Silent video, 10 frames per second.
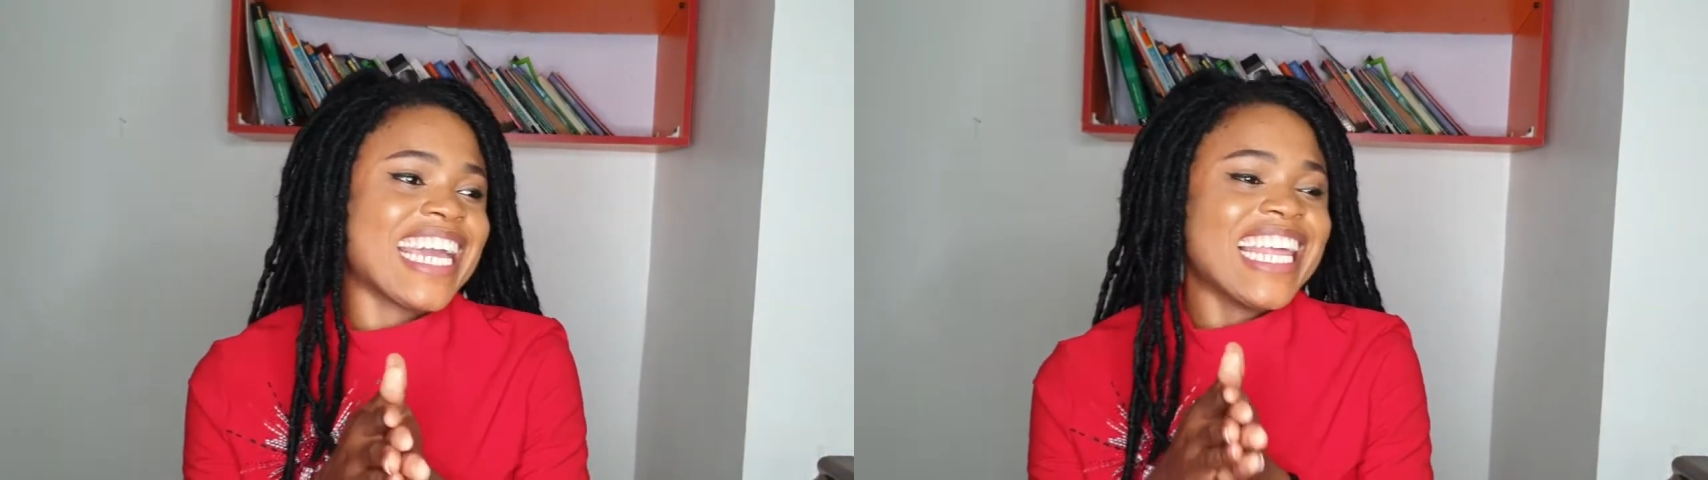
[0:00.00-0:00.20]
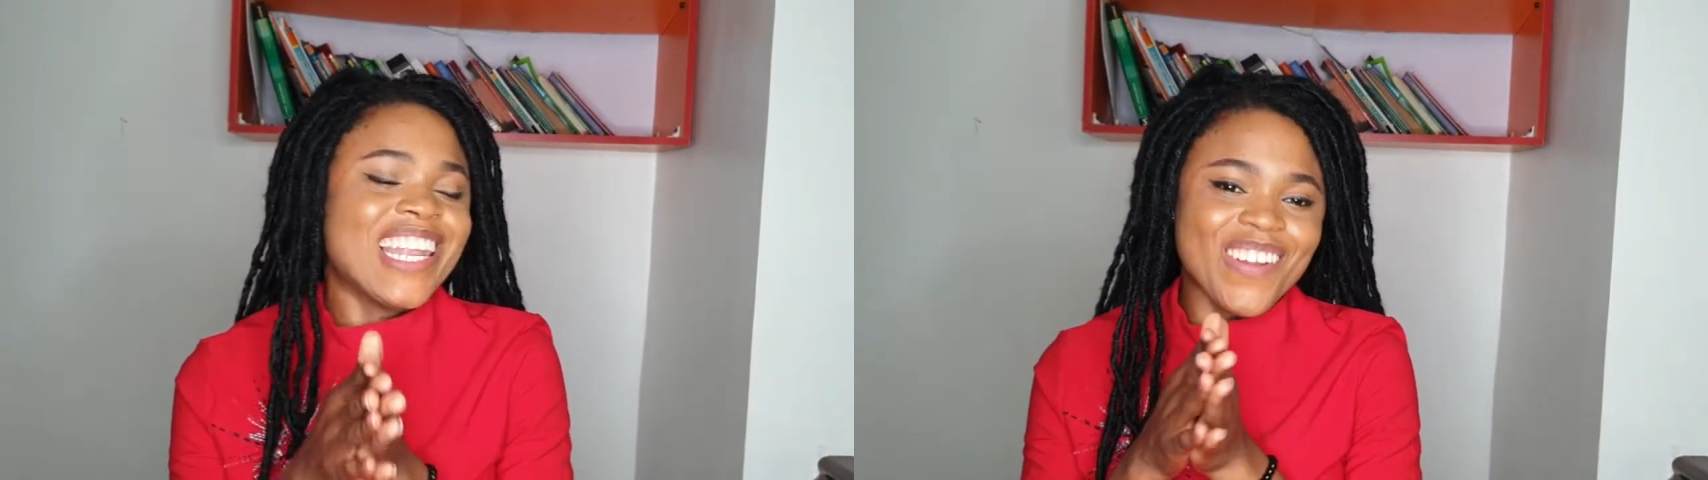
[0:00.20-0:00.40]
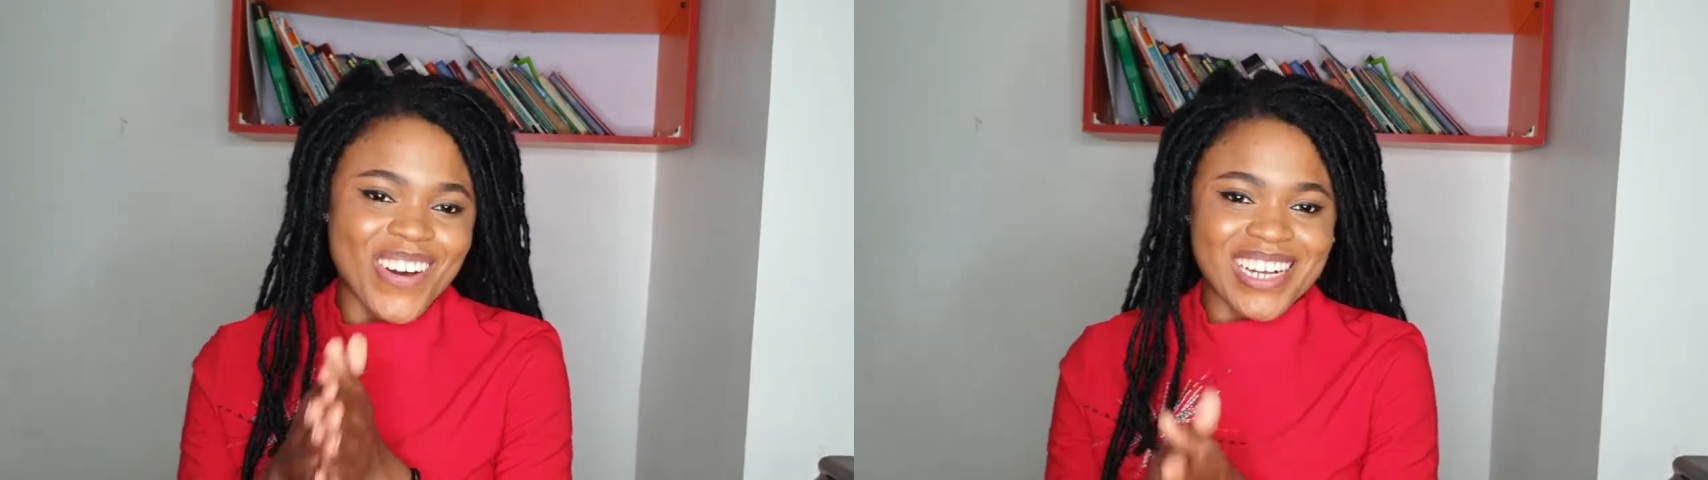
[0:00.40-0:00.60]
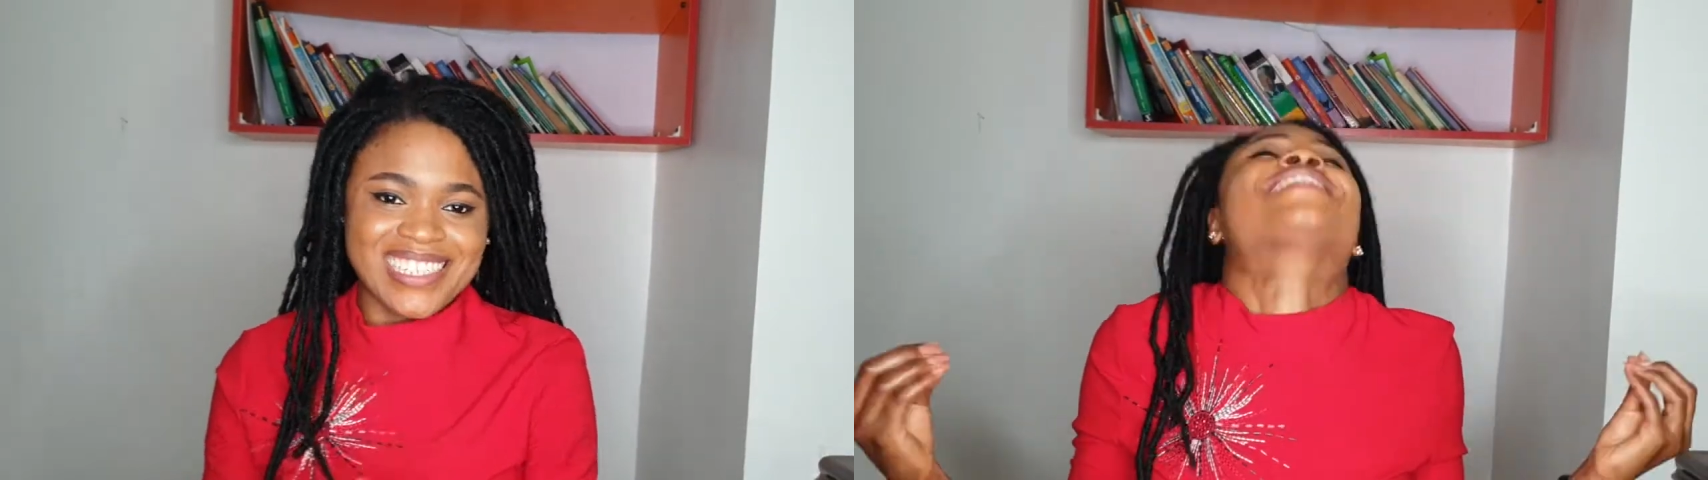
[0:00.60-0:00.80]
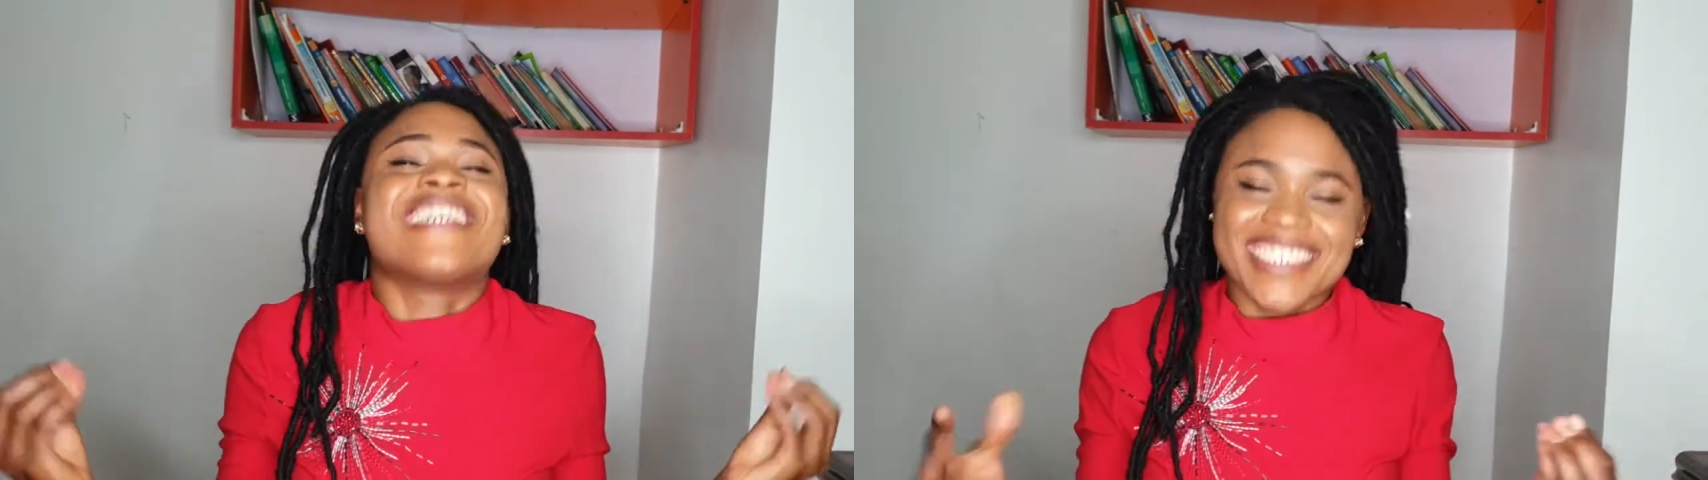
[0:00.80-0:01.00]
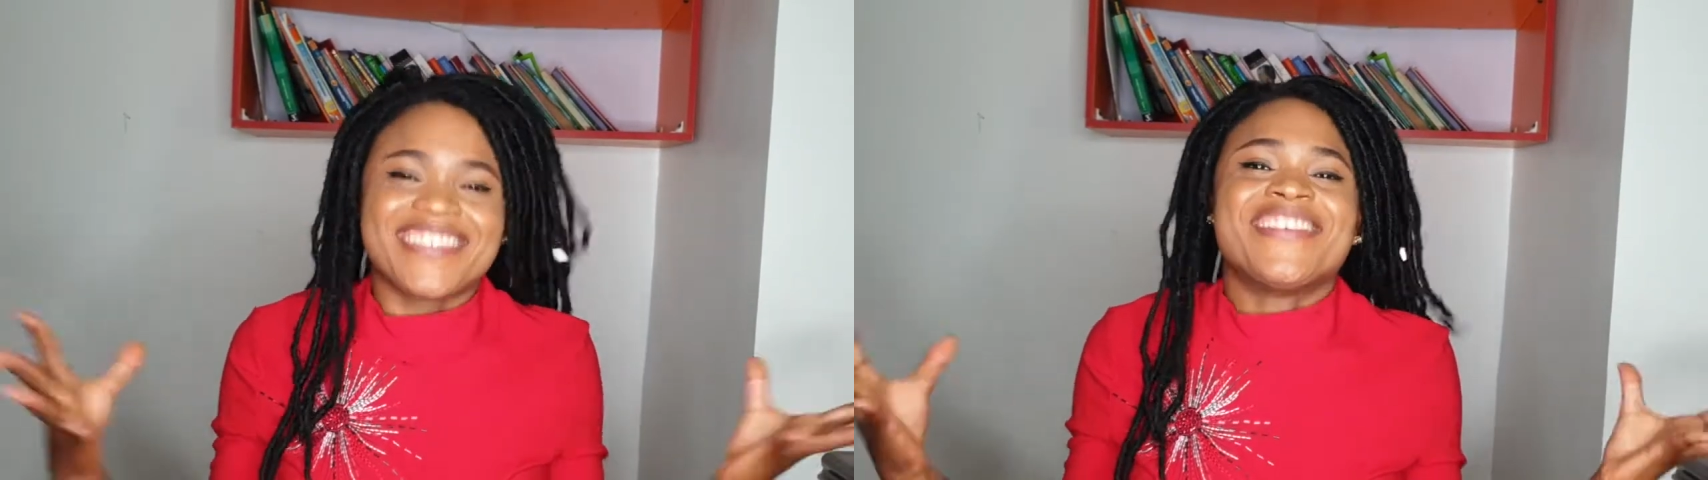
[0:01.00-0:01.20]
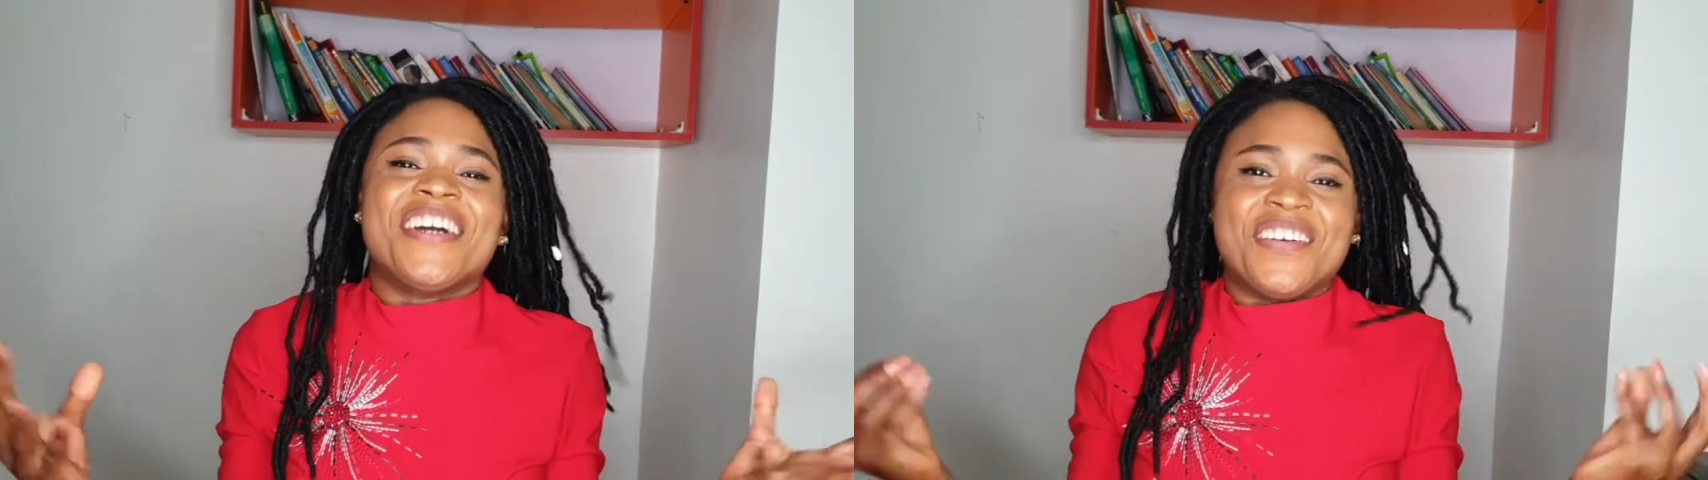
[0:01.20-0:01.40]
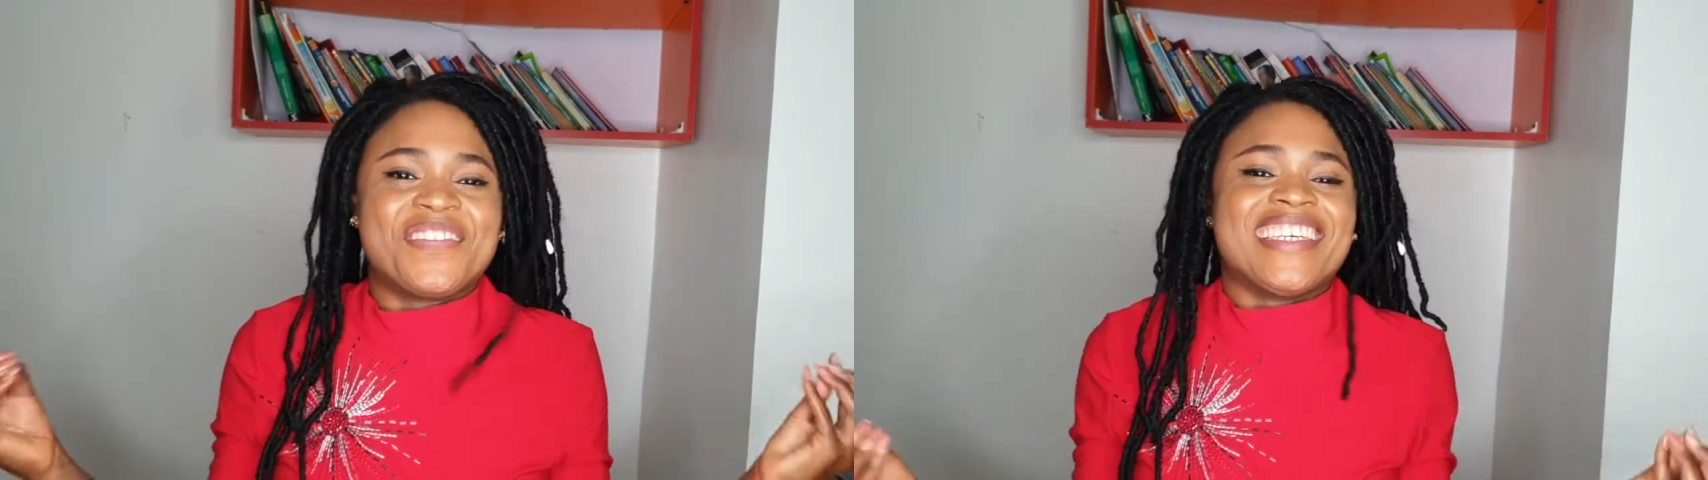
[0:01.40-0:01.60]
locks, yes, you
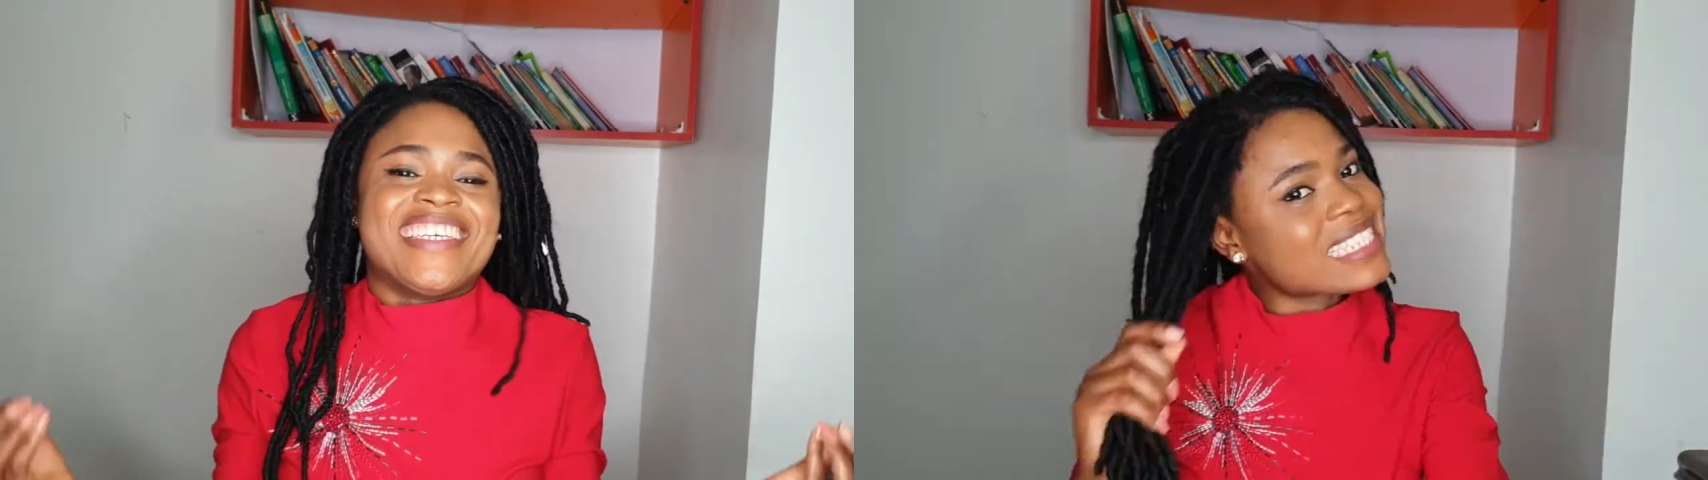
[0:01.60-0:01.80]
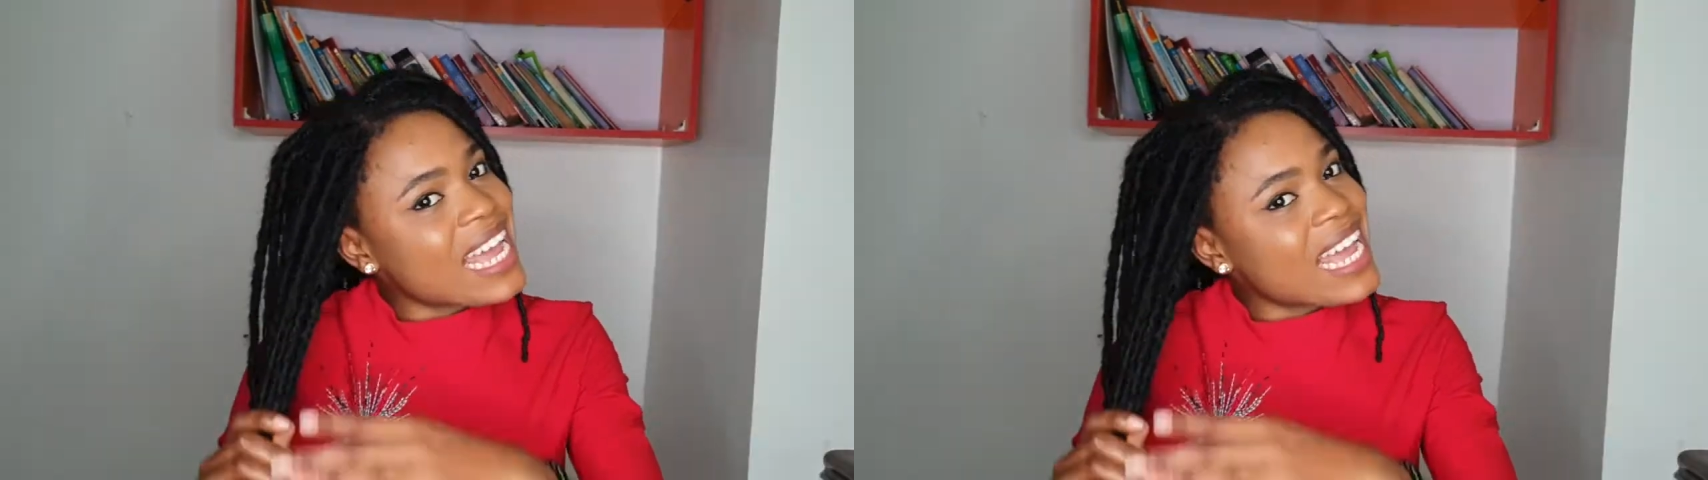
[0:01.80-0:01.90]
have it.